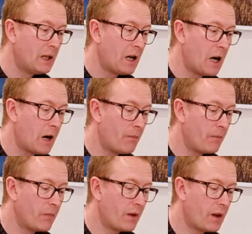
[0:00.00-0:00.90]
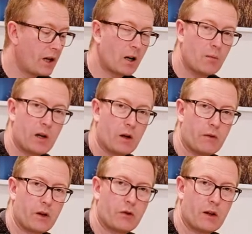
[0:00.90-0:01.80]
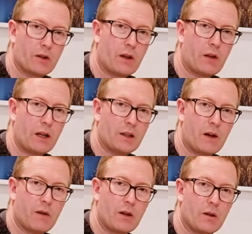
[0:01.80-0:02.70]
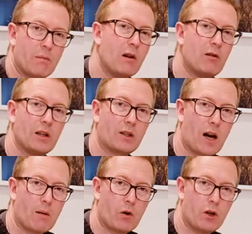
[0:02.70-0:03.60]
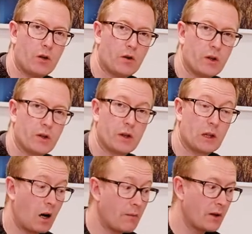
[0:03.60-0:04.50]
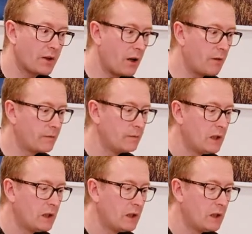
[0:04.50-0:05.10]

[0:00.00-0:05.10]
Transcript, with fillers: Um, they're going to be of interest, I think, definitely to mirrorless camera users like myself.